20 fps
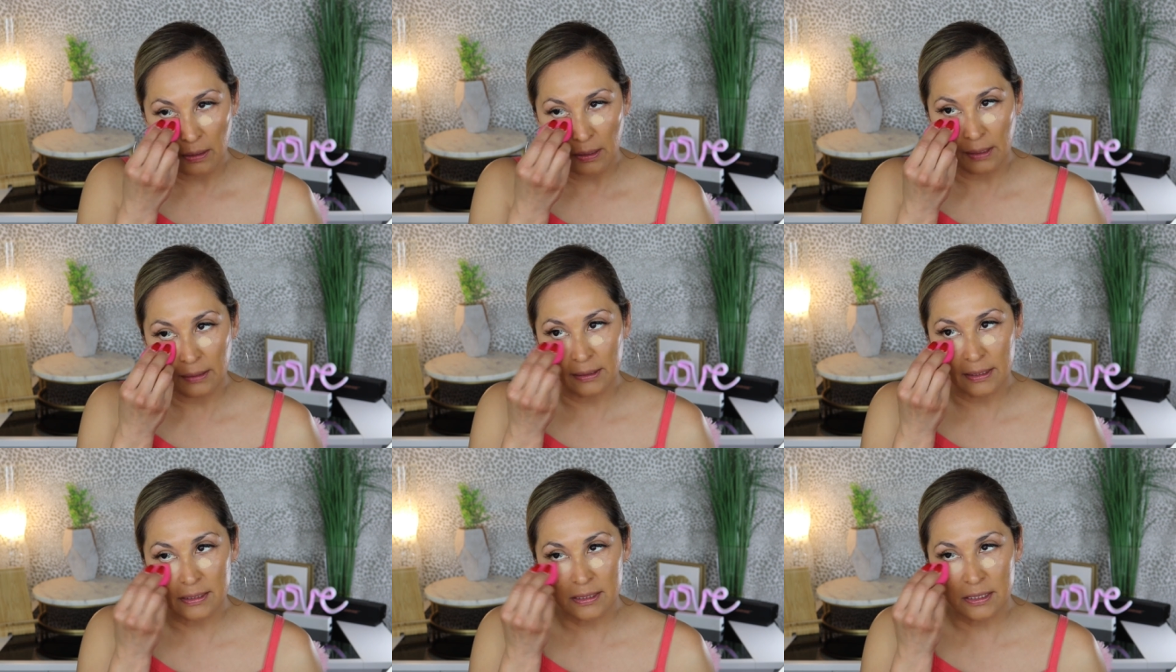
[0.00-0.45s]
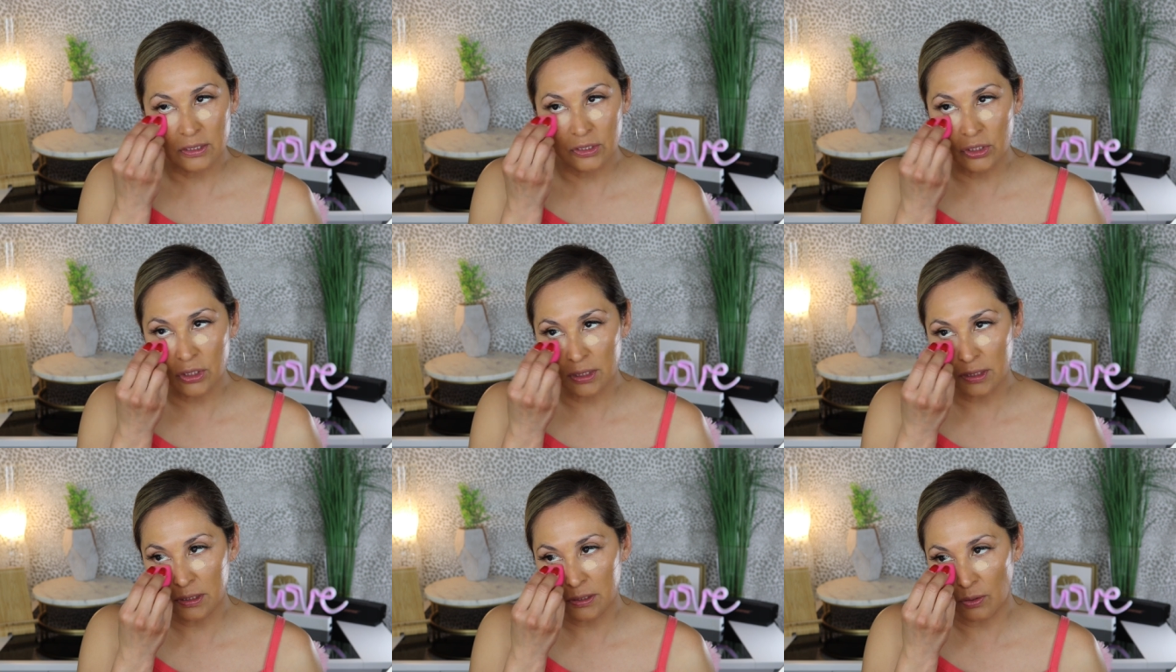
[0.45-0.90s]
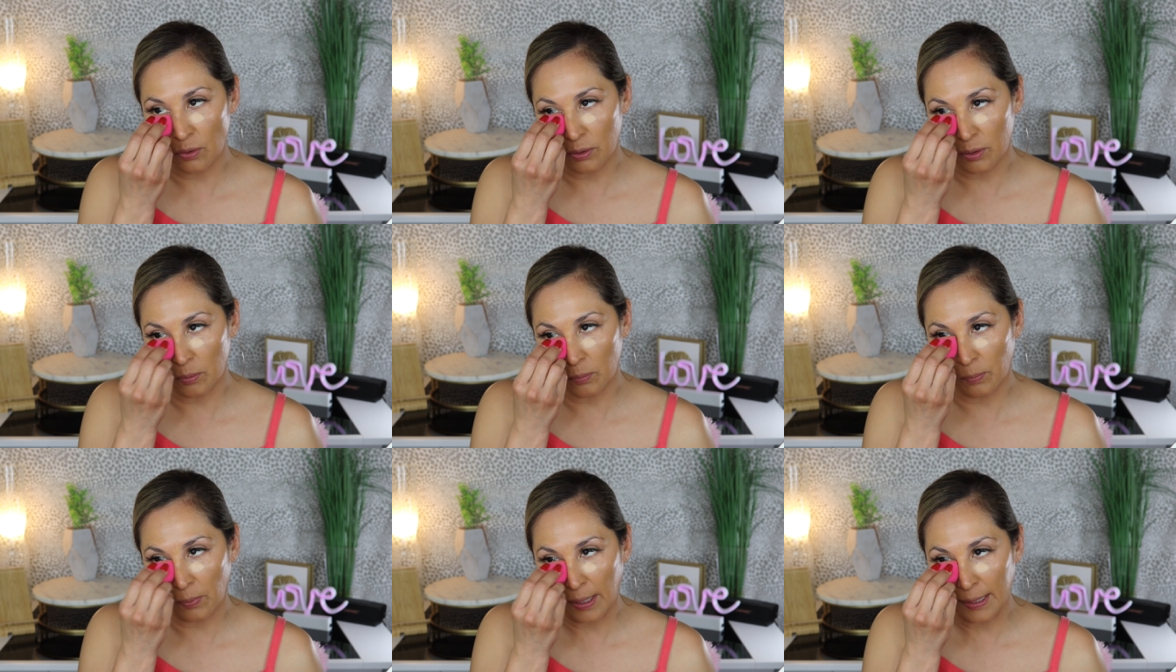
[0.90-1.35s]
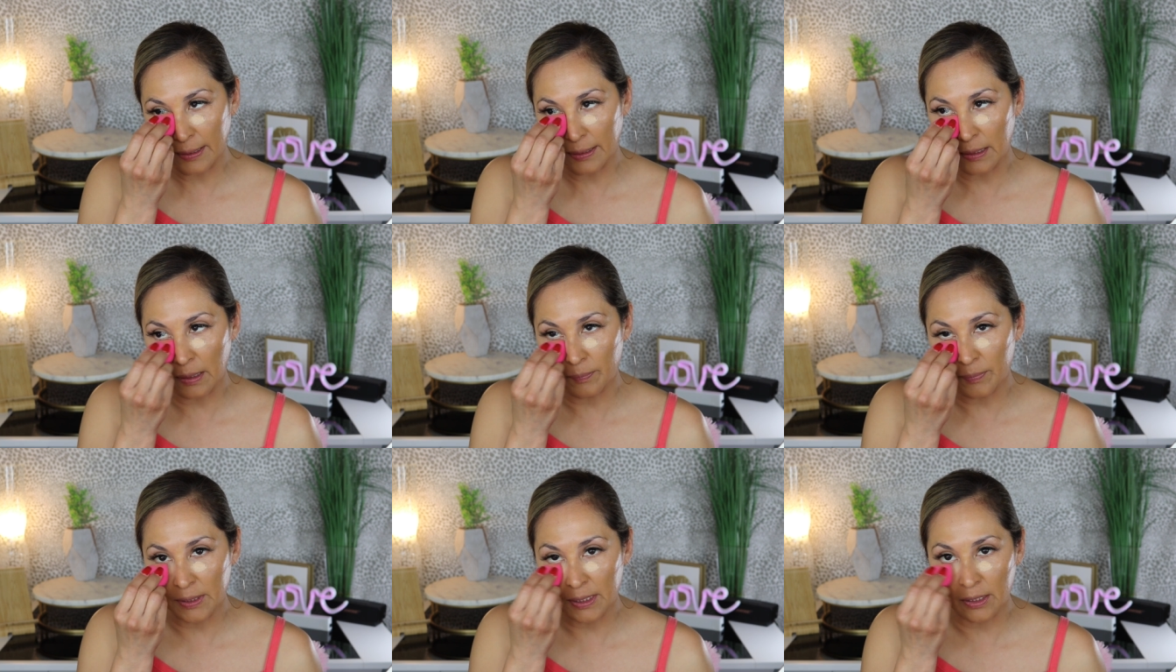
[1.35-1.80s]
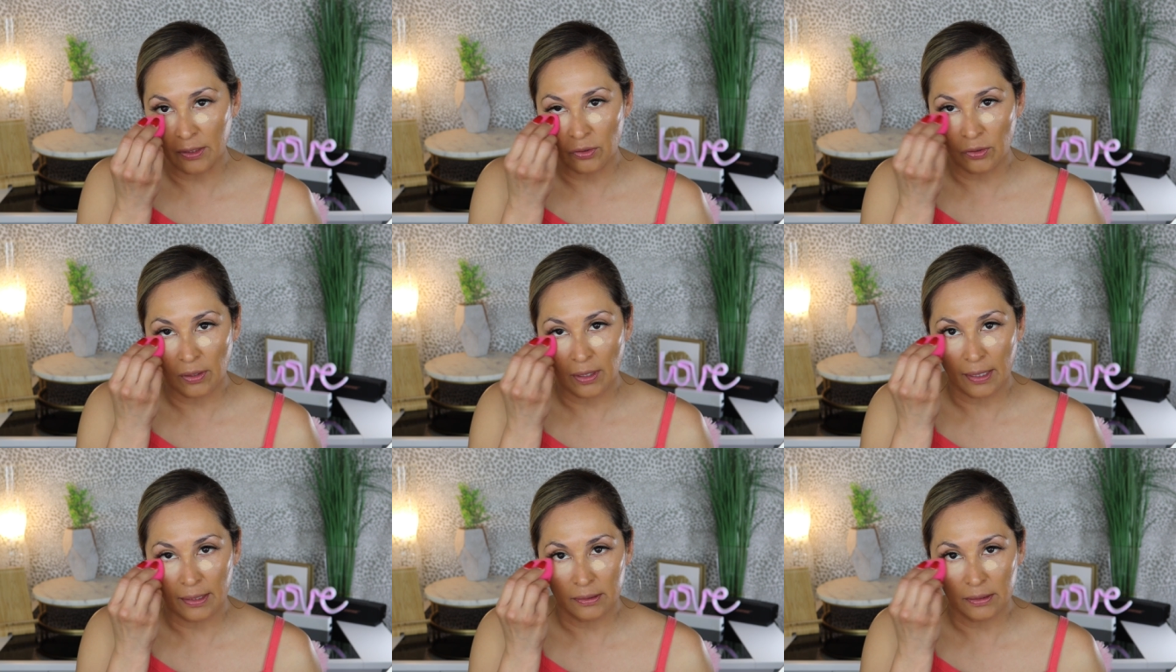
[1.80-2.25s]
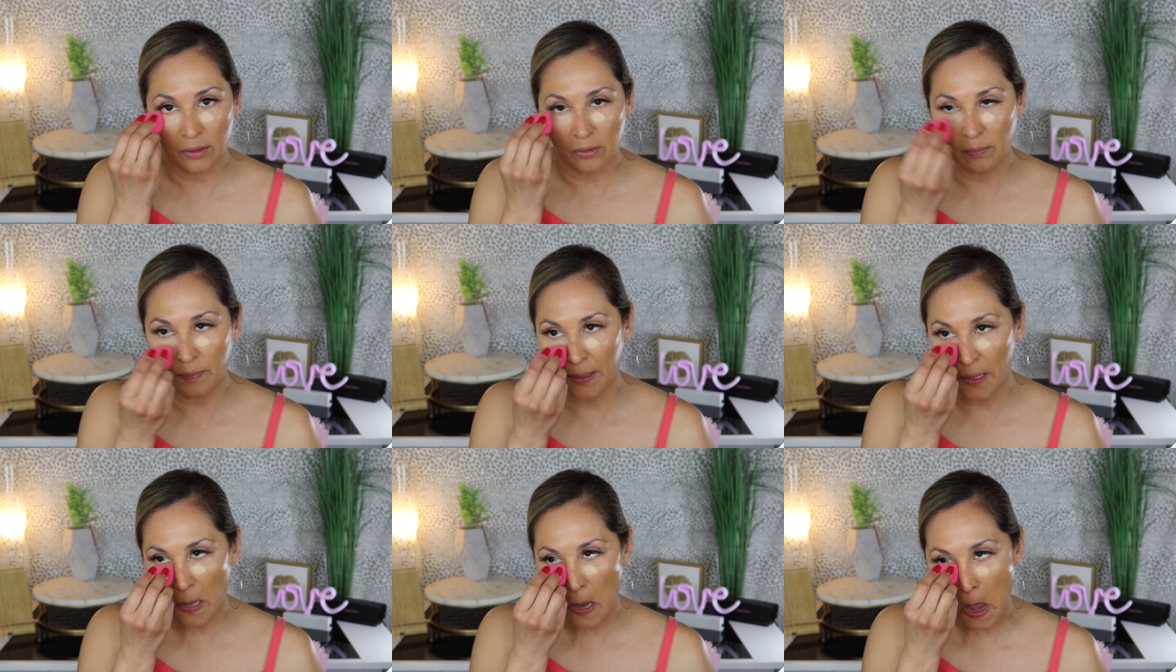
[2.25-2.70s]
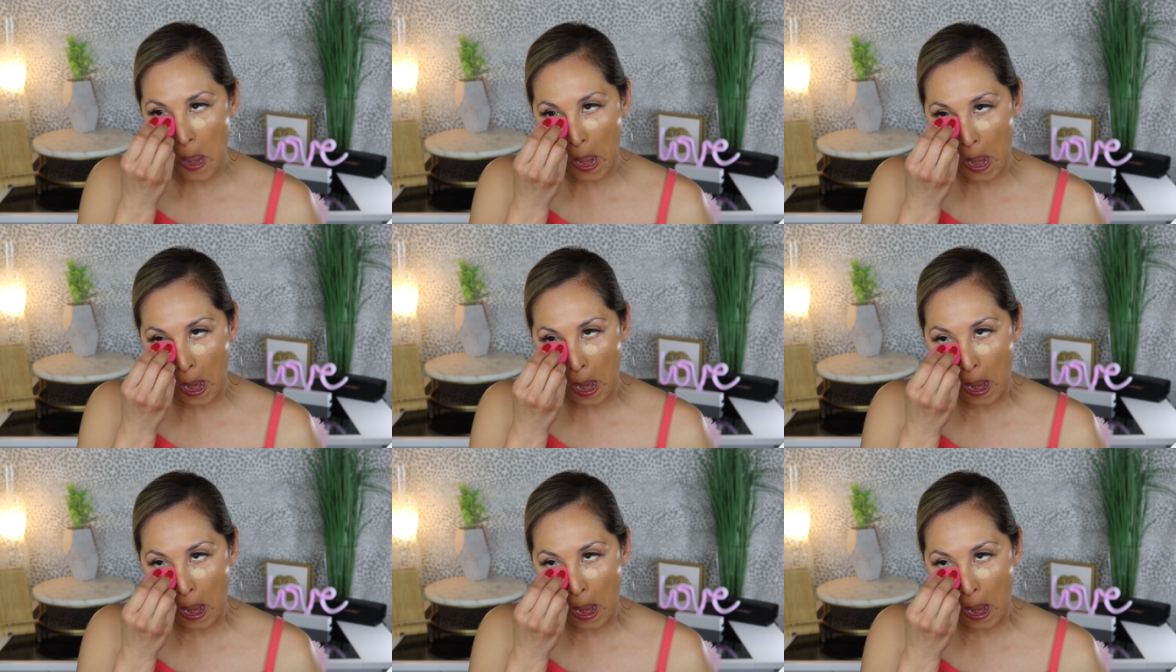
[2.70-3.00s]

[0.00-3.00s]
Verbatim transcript: And this is just so it'll brighten up the under eye a little bit.